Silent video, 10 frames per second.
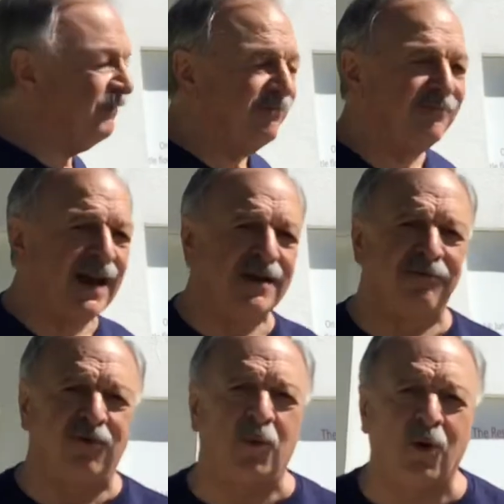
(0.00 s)
kind of
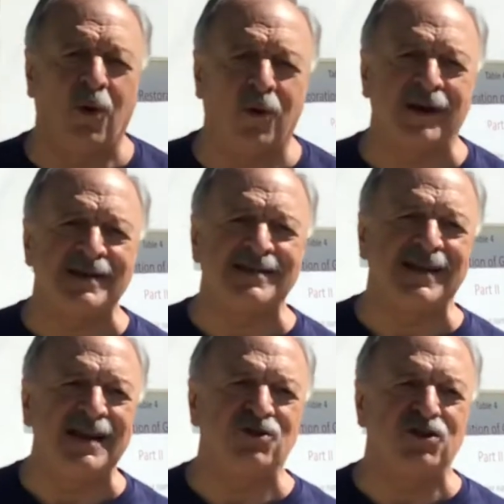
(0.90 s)
formal
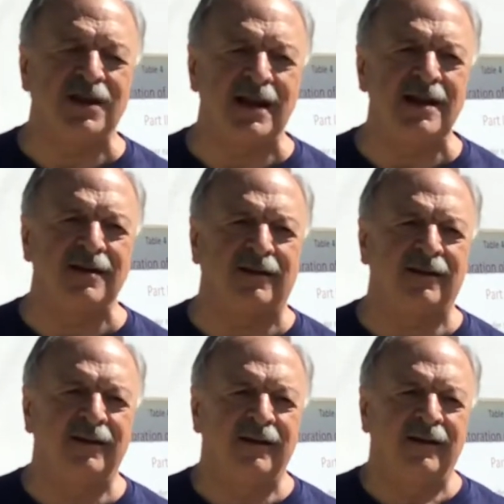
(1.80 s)
organization here
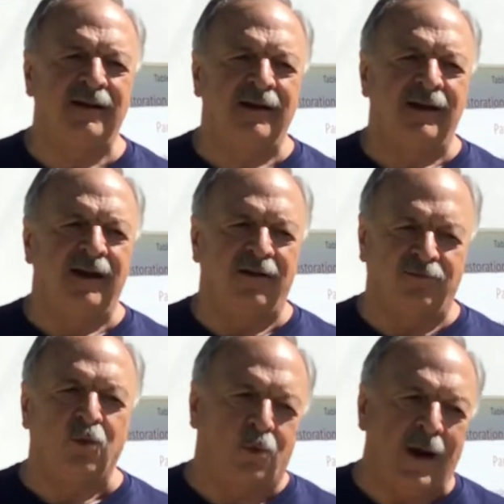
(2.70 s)
of
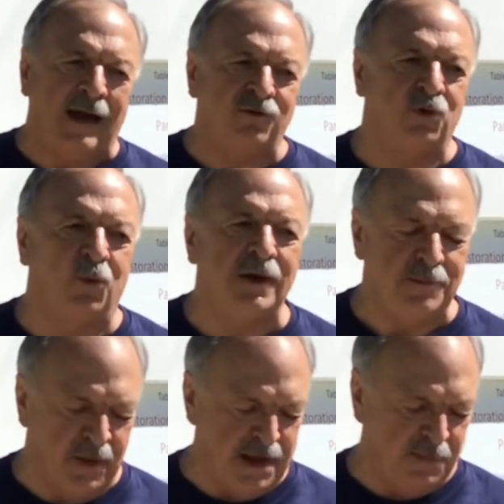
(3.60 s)
around 20
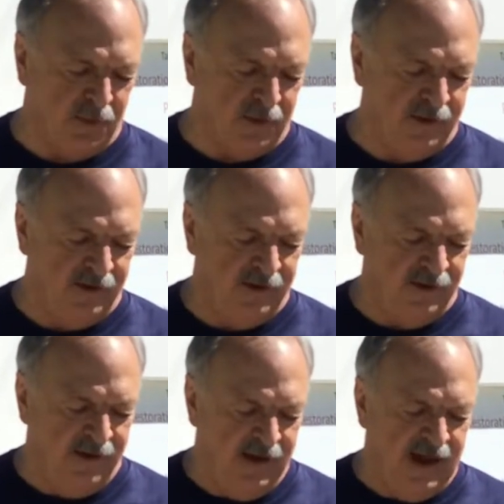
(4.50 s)
people
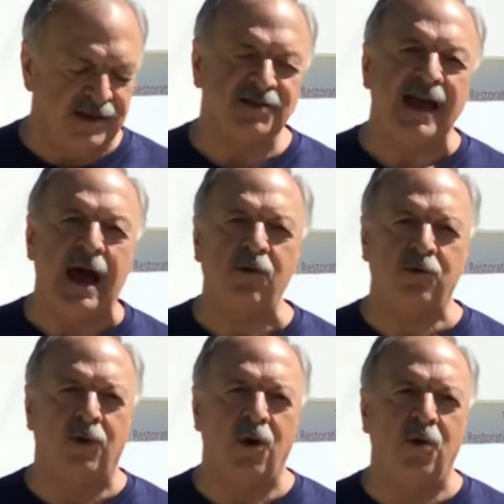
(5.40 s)
has now
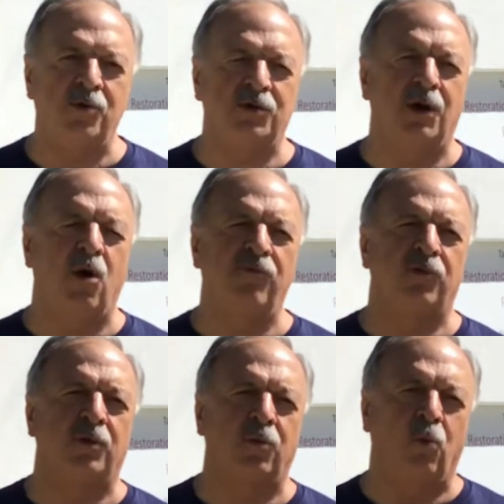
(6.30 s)
grown to
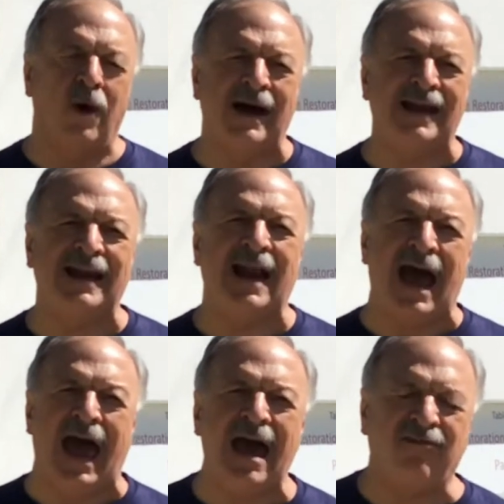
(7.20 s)
over
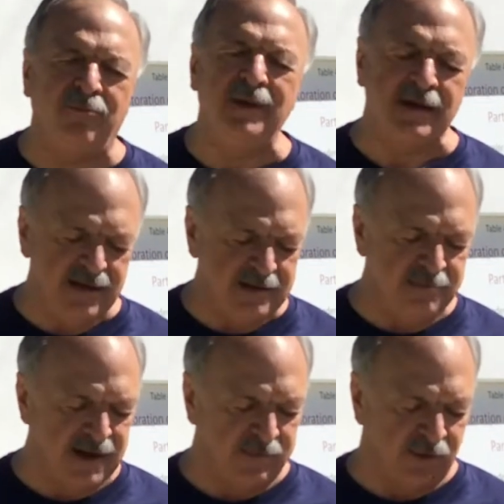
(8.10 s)
1.5 million
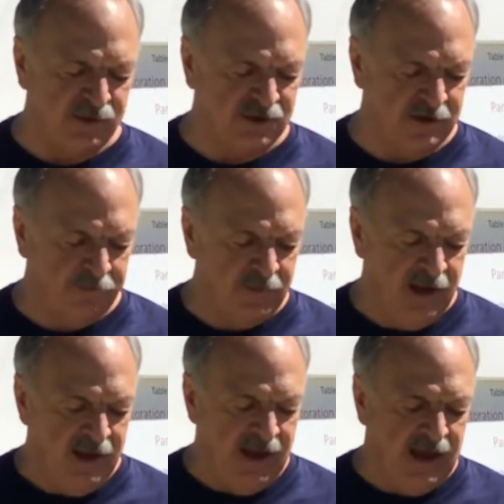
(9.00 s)
members
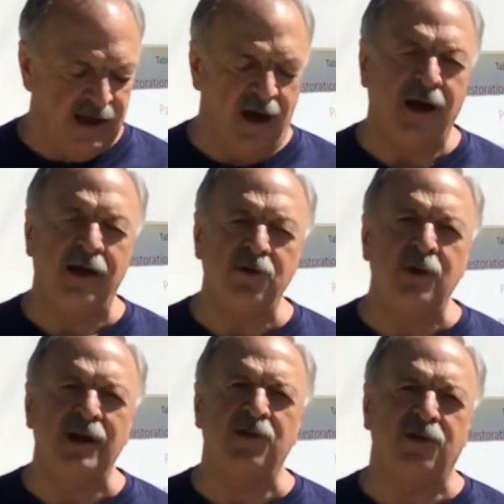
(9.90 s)
in
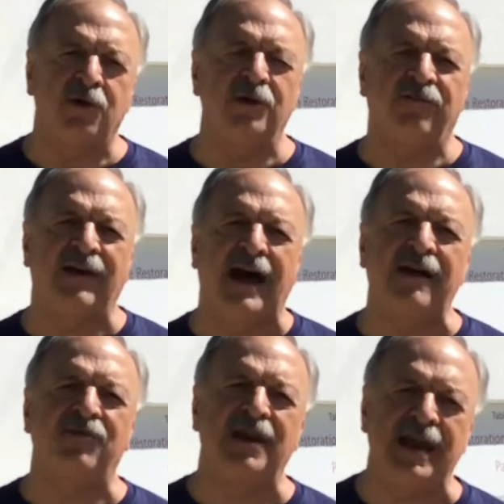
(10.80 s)

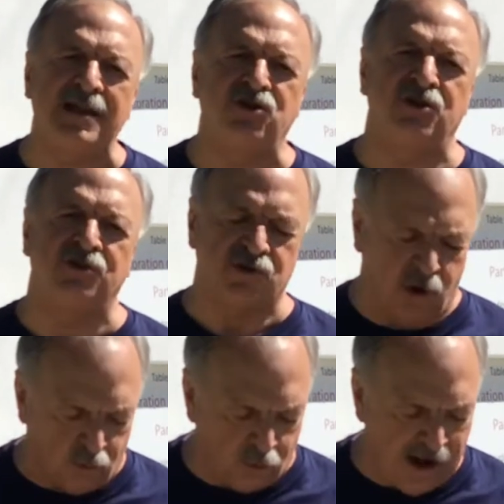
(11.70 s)
135 nations
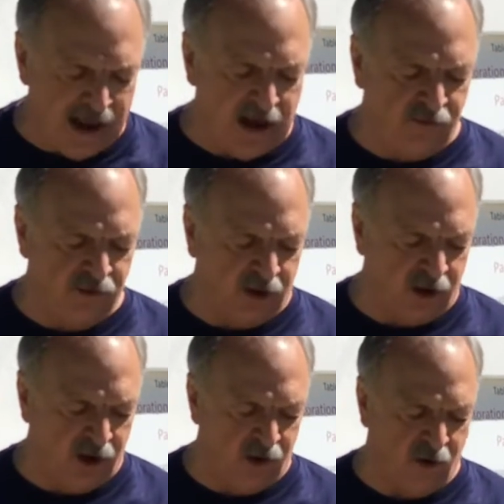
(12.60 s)
around the
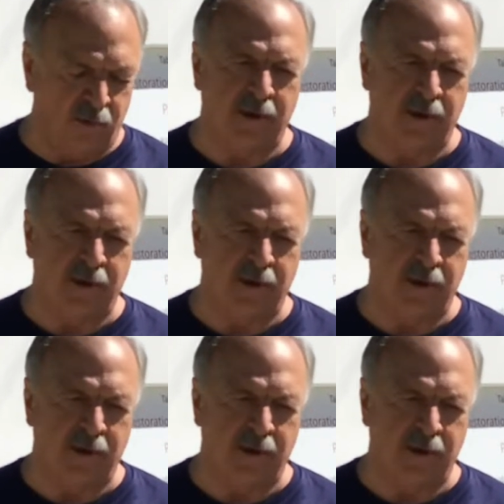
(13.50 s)
globe.